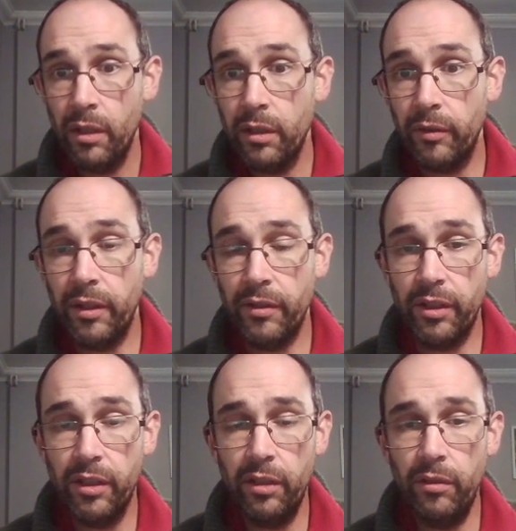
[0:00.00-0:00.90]
So I use a
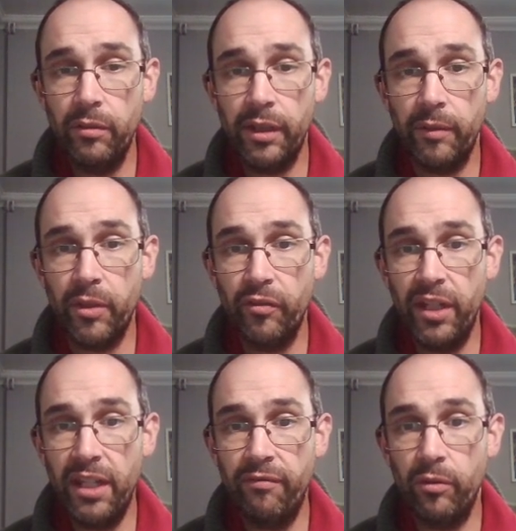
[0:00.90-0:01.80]
2, so that was
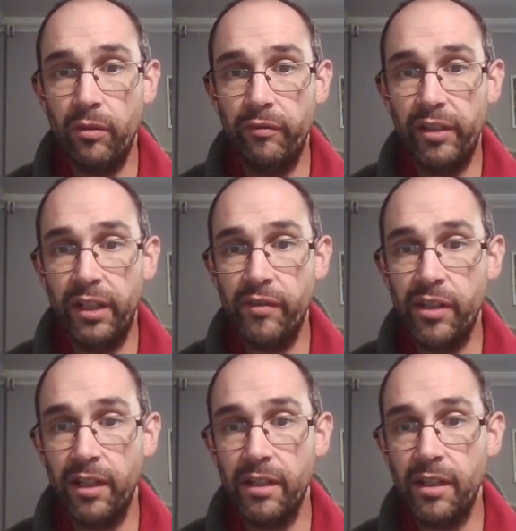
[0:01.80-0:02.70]
3, 4, 5,
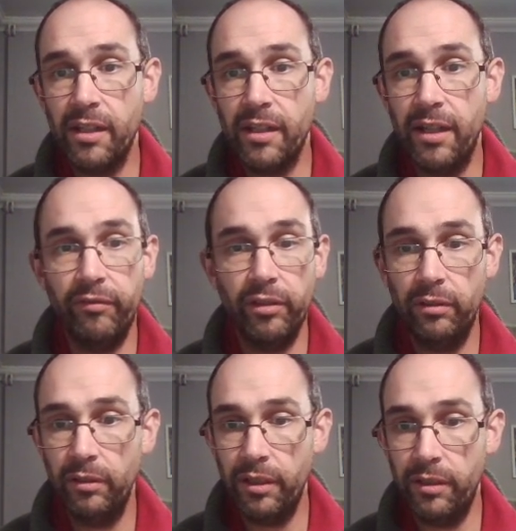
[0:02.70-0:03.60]
6, 7.
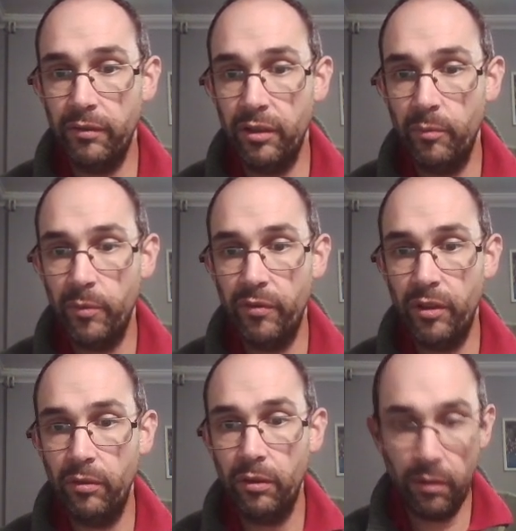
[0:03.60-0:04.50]
Do the armor roll.